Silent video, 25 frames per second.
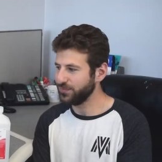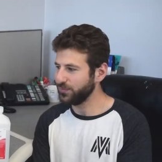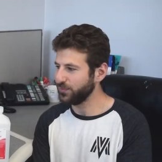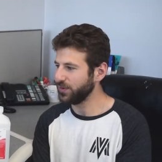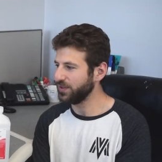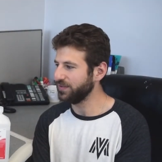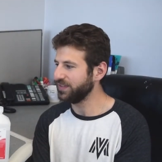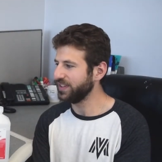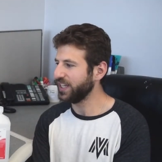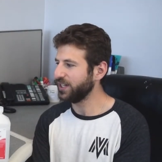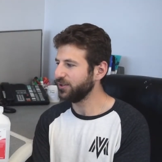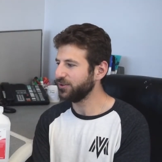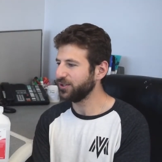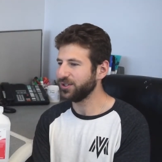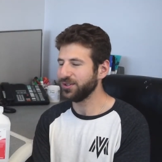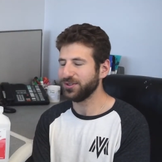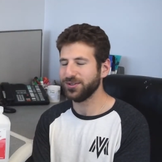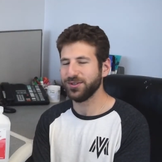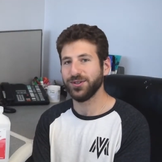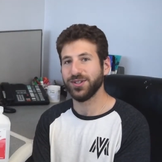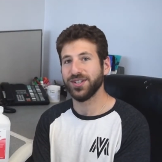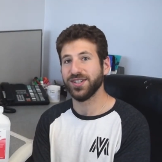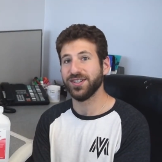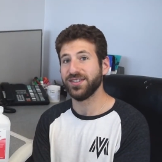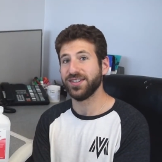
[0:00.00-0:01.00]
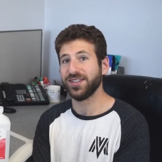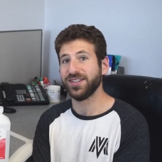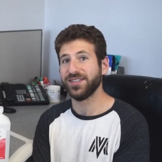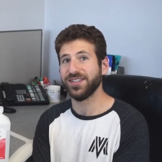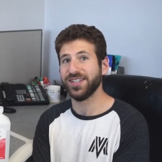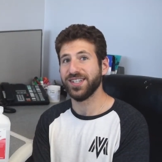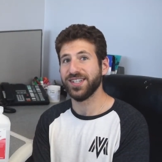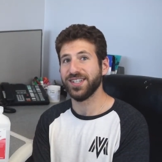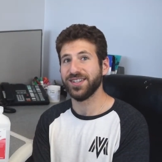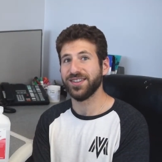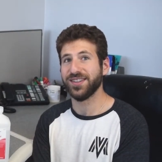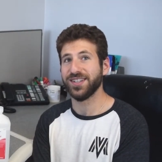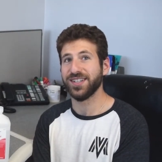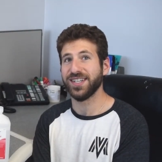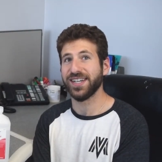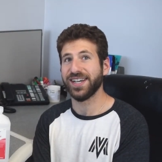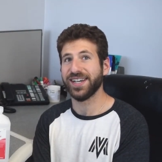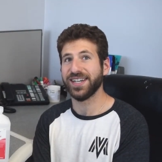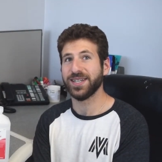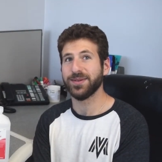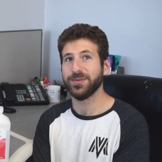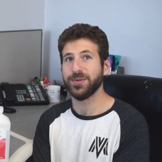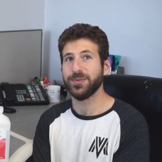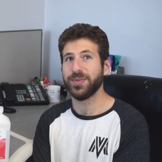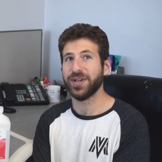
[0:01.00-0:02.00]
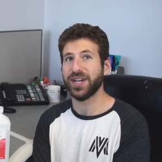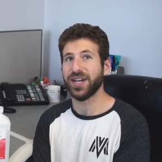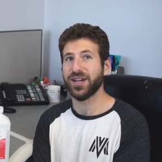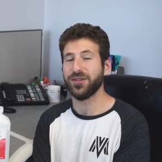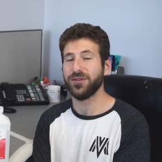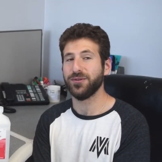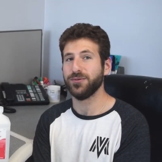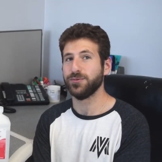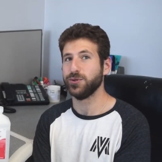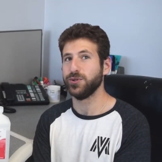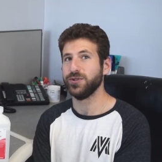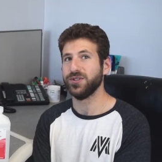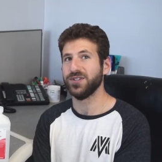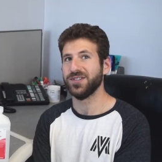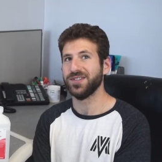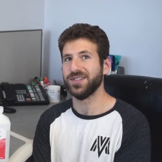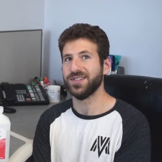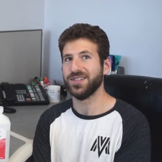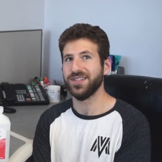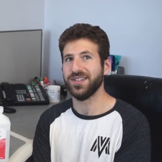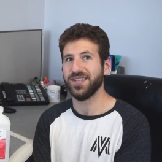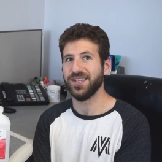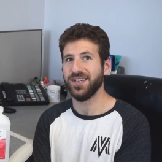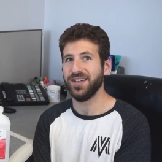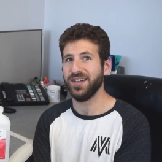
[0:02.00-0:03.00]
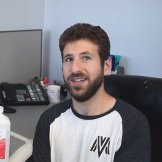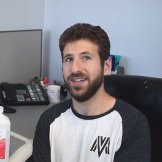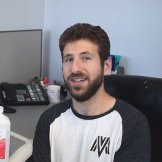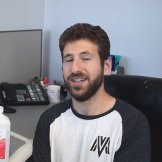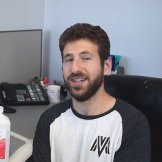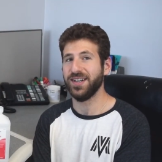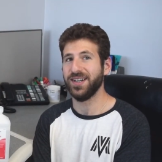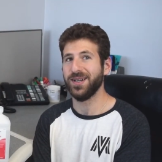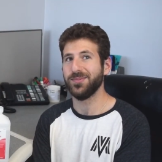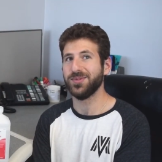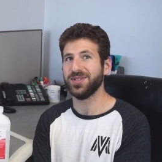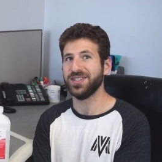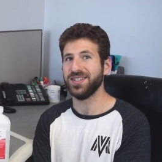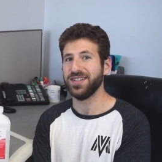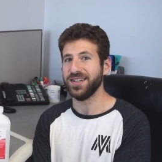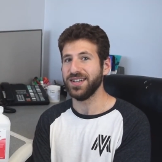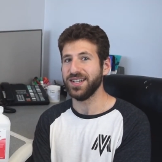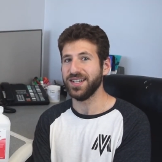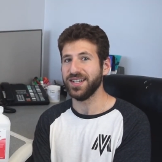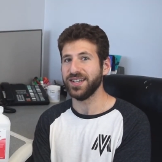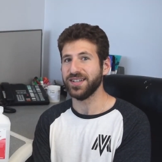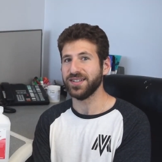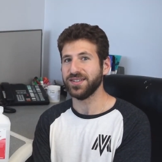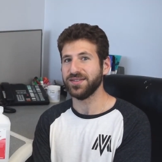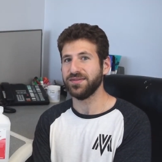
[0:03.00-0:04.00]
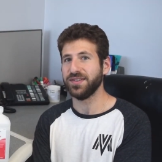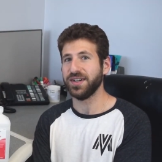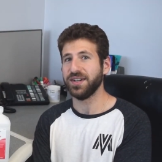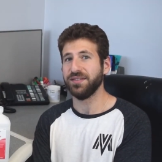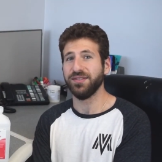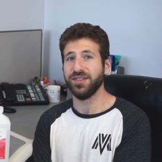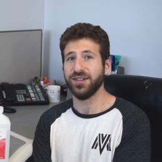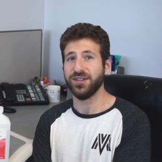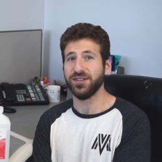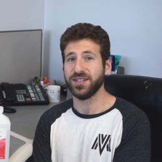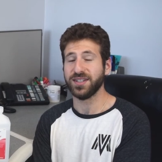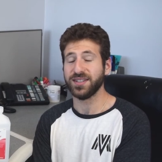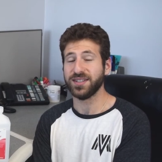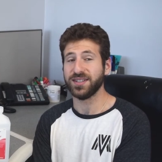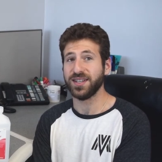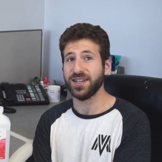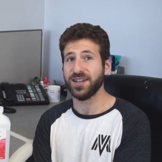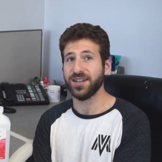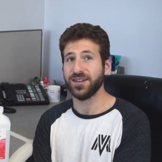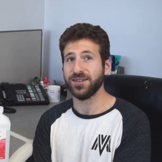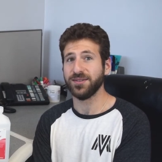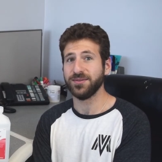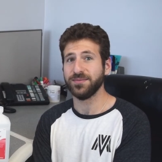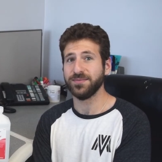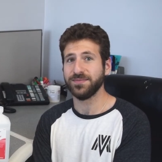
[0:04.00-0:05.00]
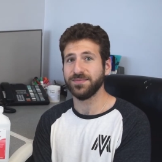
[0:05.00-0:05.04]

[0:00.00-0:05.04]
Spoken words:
We've now concluded cleaning the document path and rollers on an EPSON DS-530 scanner.